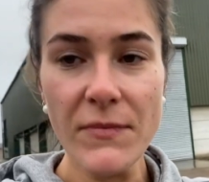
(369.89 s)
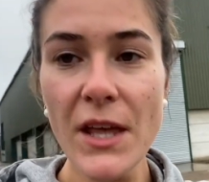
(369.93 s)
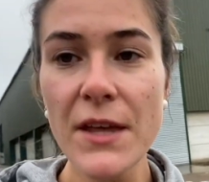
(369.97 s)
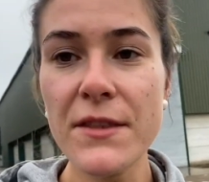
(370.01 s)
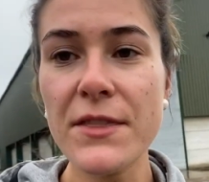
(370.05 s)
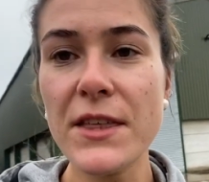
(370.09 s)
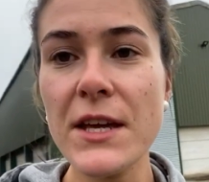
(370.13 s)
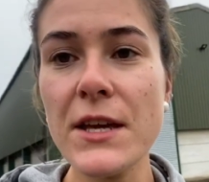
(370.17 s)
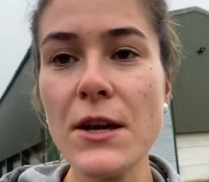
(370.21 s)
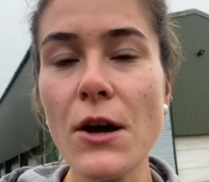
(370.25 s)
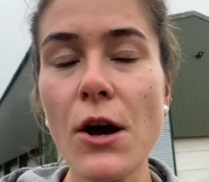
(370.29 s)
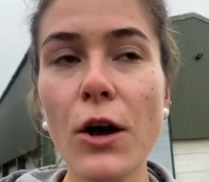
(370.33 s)

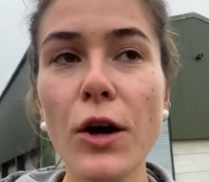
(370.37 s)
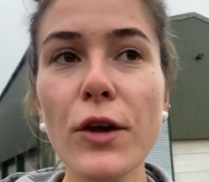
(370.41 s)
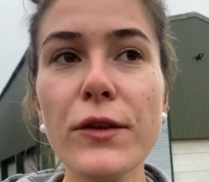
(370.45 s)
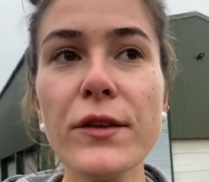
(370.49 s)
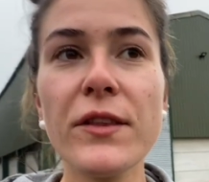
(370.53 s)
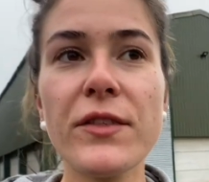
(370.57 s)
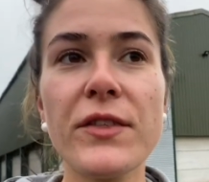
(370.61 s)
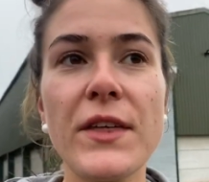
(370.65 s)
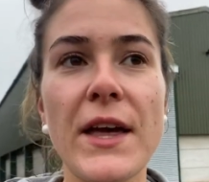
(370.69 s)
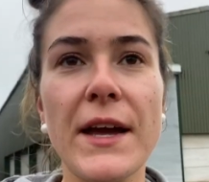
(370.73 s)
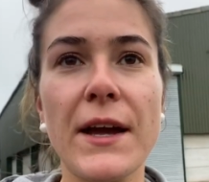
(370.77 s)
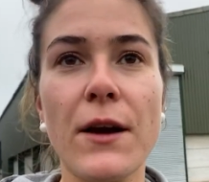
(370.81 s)
The other
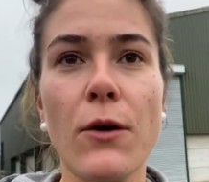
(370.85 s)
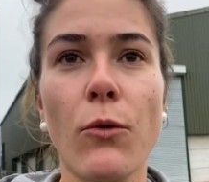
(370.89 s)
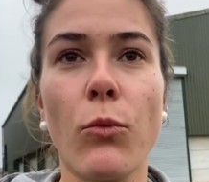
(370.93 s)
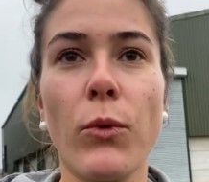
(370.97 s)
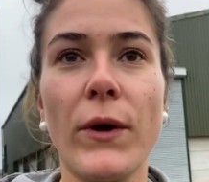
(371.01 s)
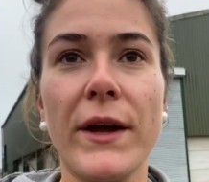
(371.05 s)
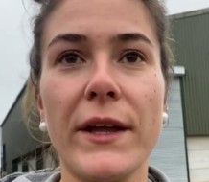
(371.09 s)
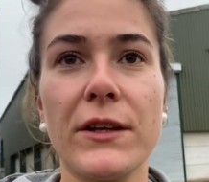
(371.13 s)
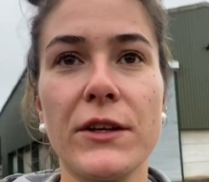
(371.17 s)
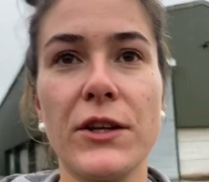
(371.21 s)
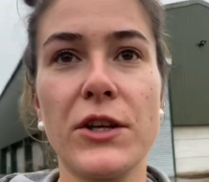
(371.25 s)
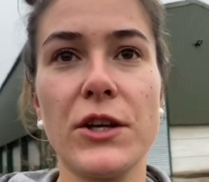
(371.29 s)
thing
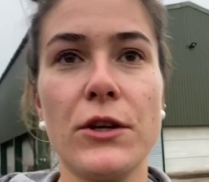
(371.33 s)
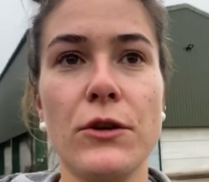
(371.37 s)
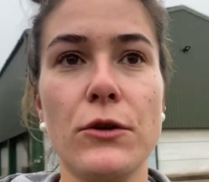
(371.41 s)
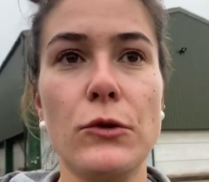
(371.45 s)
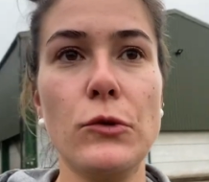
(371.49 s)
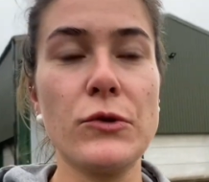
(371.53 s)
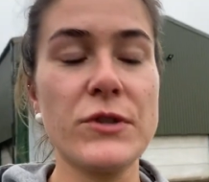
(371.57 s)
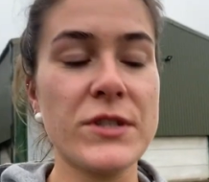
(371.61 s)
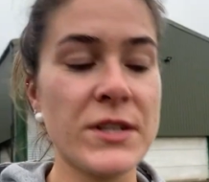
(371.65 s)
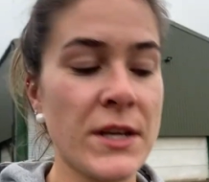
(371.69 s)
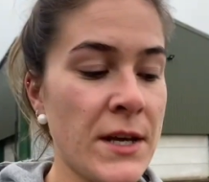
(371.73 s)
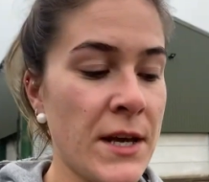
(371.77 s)
we'll
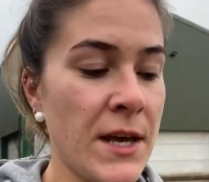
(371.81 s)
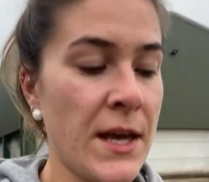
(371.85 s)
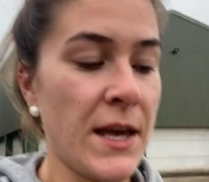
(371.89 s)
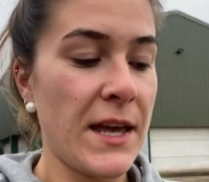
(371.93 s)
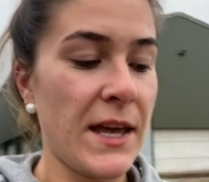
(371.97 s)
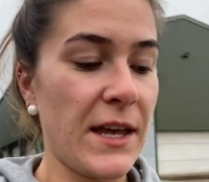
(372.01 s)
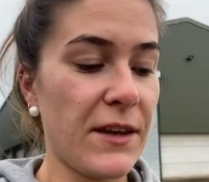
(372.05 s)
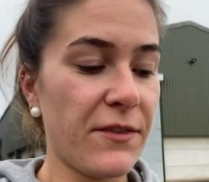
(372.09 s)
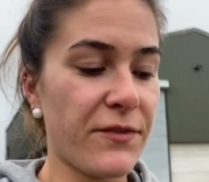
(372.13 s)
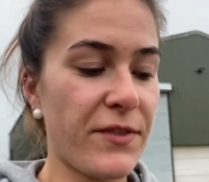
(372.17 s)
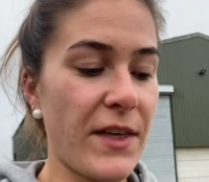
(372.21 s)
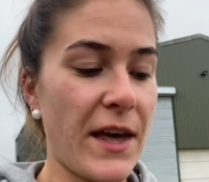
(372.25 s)
use
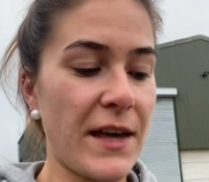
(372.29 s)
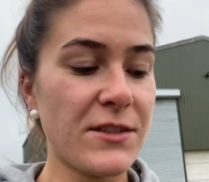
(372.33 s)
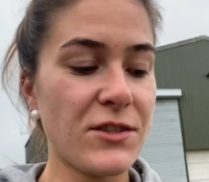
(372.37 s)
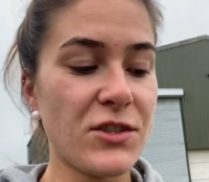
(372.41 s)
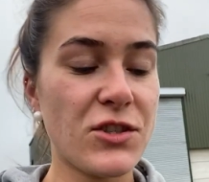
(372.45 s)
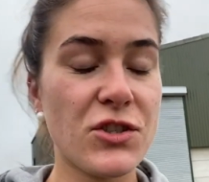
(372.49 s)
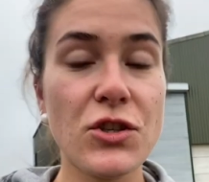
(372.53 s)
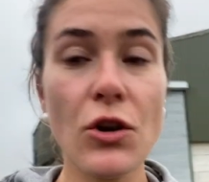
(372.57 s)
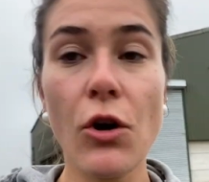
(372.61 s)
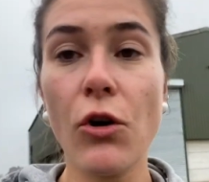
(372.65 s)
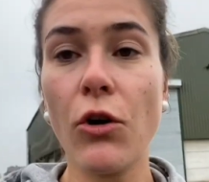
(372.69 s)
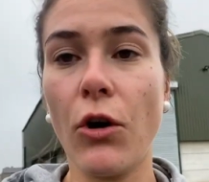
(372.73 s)
if they're
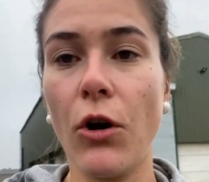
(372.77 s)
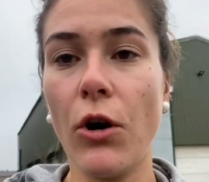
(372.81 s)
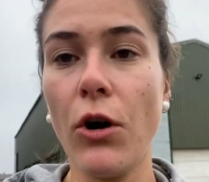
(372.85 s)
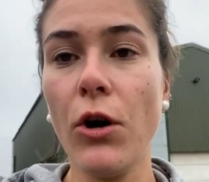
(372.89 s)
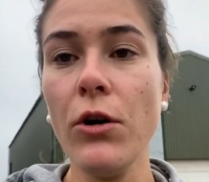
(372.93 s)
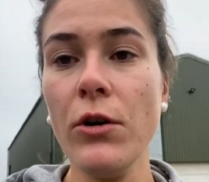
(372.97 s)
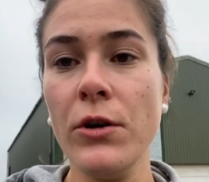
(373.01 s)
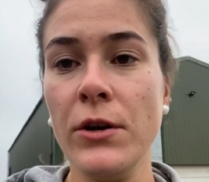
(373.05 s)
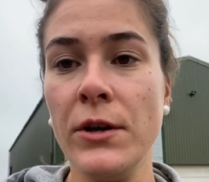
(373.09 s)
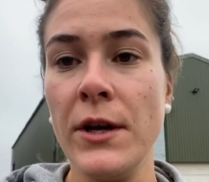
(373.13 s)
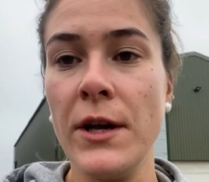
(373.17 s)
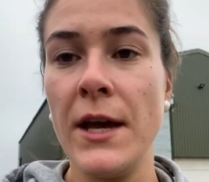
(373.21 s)

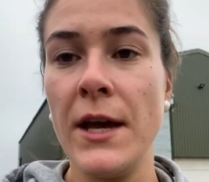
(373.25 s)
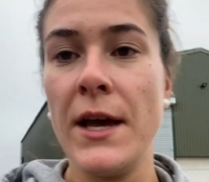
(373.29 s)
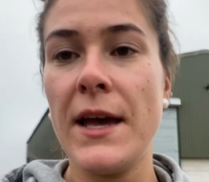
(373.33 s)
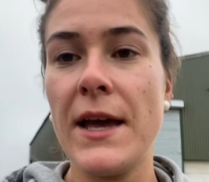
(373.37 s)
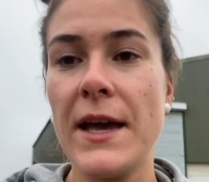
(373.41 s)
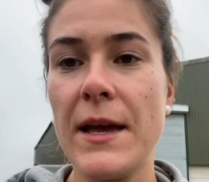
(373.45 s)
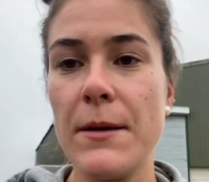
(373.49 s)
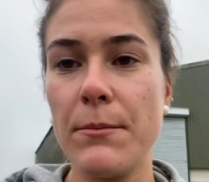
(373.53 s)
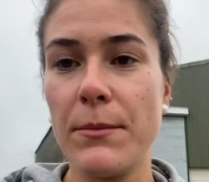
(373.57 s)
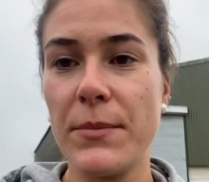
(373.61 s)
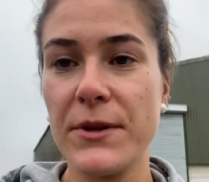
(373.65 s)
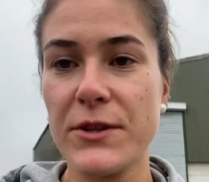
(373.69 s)
sore
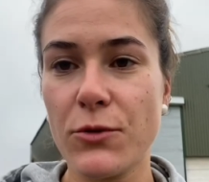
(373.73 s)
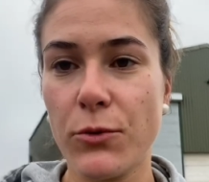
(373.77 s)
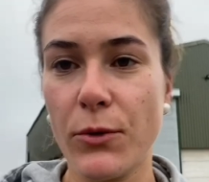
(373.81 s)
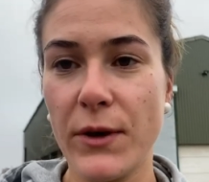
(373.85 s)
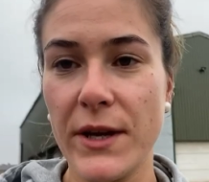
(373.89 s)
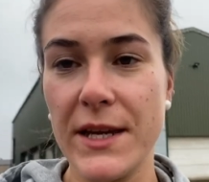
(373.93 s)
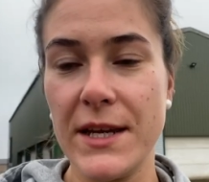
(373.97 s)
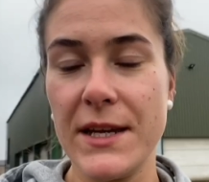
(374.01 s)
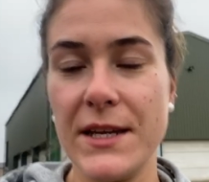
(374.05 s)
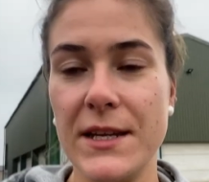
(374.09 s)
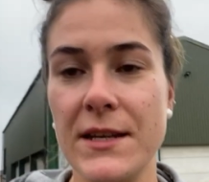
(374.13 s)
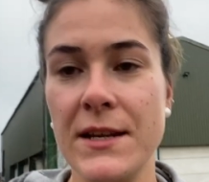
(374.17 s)
in
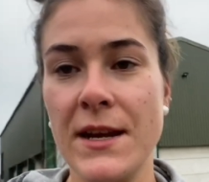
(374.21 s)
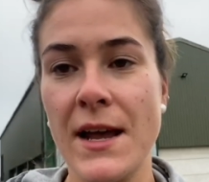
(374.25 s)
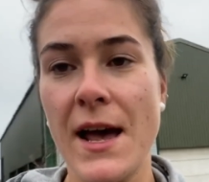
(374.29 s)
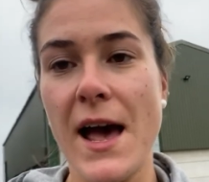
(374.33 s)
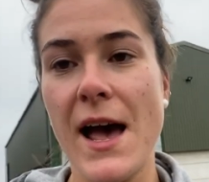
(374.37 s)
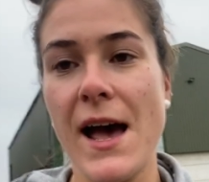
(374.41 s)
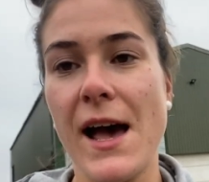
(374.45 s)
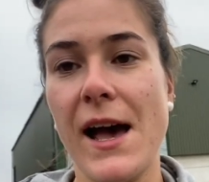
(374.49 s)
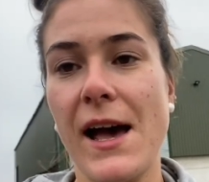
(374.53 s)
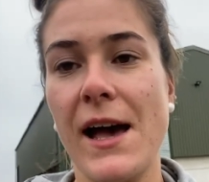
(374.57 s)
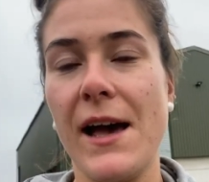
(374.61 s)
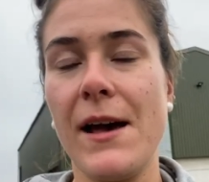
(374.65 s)
between
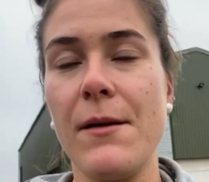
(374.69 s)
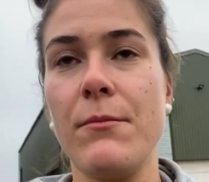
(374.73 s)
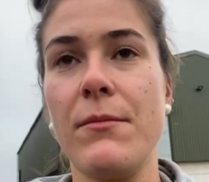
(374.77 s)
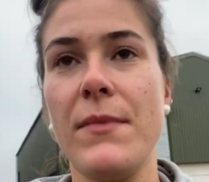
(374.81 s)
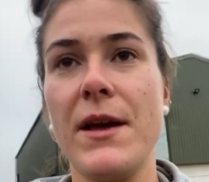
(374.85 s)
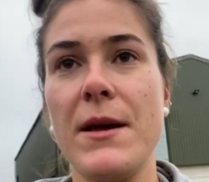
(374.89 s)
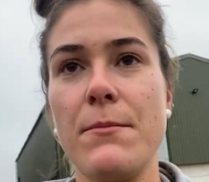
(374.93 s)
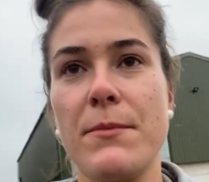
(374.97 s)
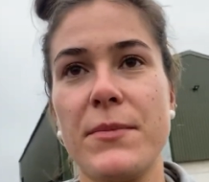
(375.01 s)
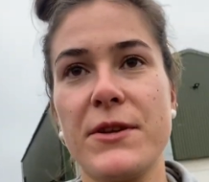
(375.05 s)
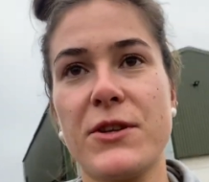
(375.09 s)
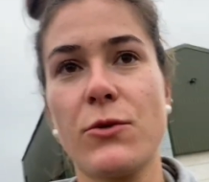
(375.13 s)

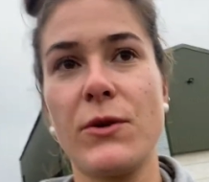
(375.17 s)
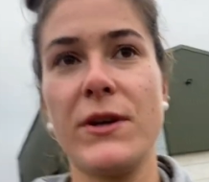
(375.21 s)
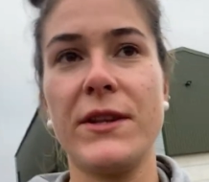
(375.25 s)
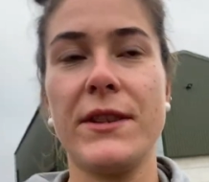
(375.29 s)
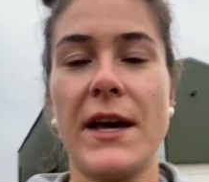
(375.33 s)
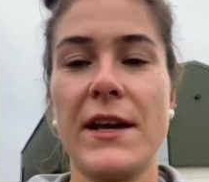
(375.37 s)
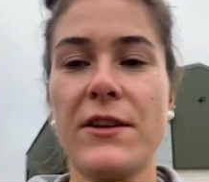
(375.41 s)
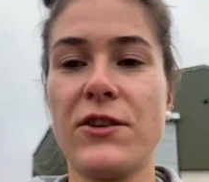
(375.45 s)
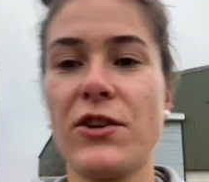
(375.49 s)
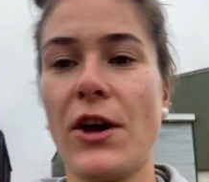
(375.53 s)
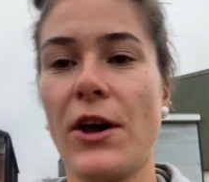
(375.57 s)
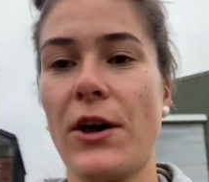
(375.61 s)

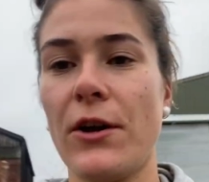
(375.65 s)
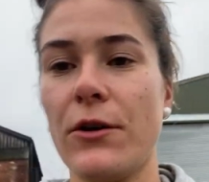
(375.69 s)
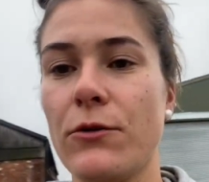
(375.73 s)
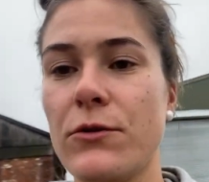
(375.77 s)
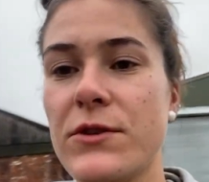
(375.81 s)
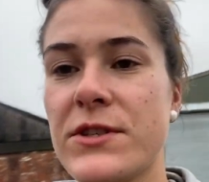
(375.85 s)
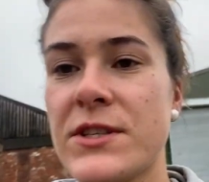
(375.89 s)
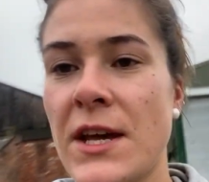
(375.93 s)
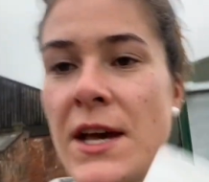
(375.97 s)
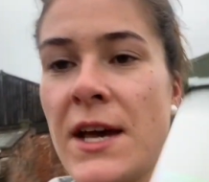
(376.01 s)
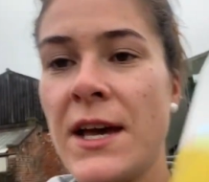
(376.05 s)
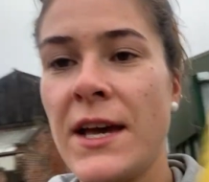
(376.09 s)
their
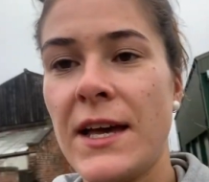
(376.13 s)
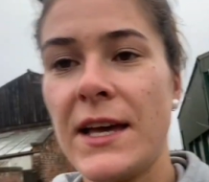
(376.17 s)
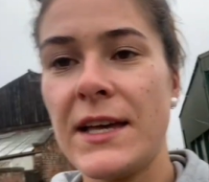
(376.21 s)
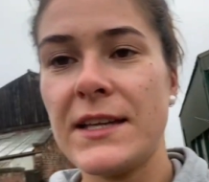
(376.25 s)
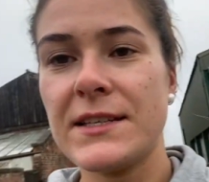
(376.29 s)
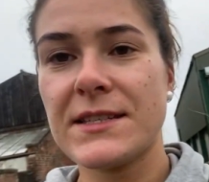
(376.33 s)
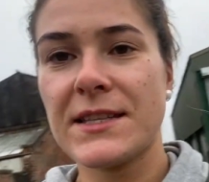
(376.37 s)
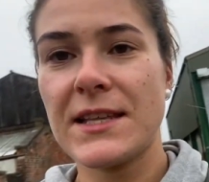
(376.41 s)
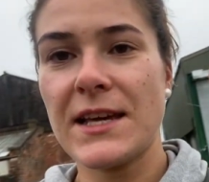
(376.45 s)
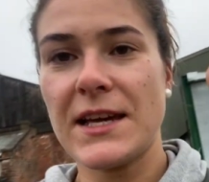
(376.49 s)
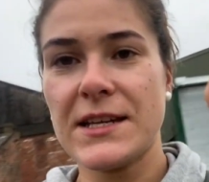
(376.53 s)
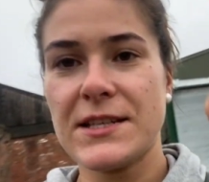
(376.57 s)
toes
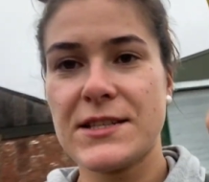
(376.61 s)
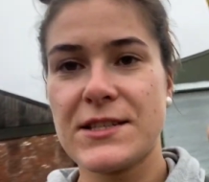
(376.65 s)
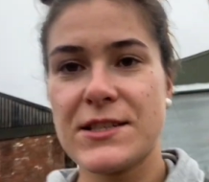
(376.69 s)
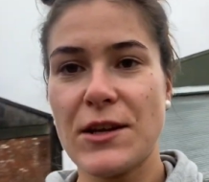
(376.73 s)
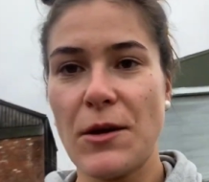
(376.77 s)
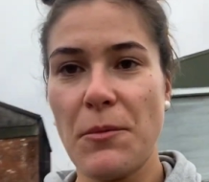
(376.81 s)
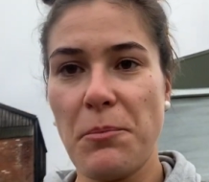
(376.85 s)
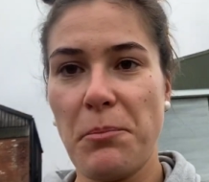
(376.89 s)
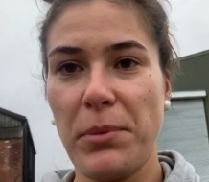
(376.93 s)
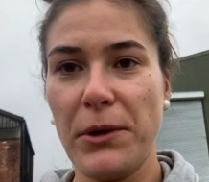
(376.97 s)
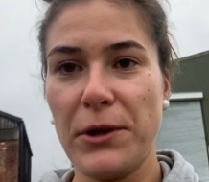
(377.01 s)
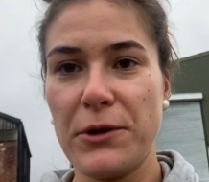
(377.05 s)
is this
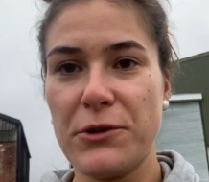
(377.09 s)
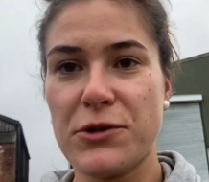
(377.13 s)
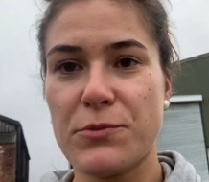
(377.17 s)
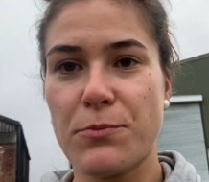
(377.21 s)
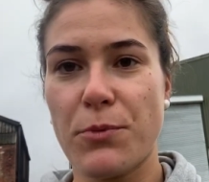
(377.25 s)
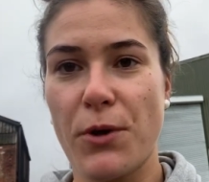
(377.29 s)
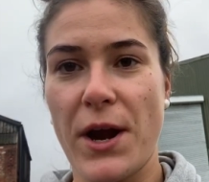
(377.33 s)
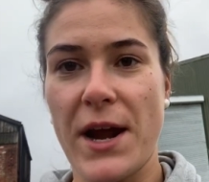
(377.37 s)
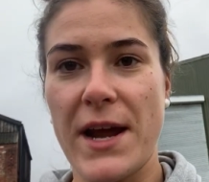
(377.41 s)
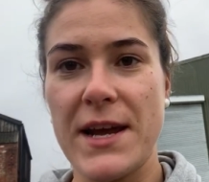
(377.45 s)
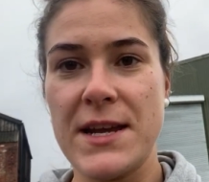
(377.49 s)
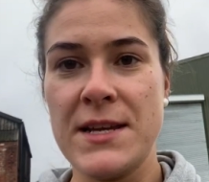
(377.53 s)
blue
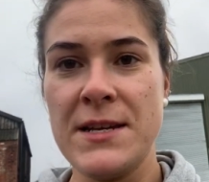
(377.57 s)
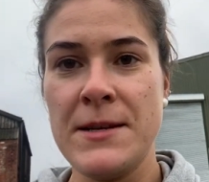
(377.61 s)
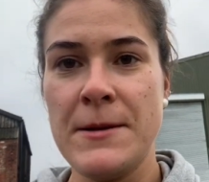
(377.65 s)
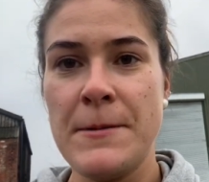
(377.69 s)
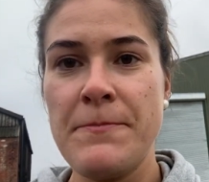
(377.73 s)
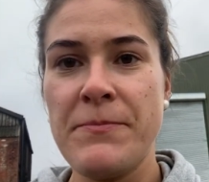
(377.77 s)
spray.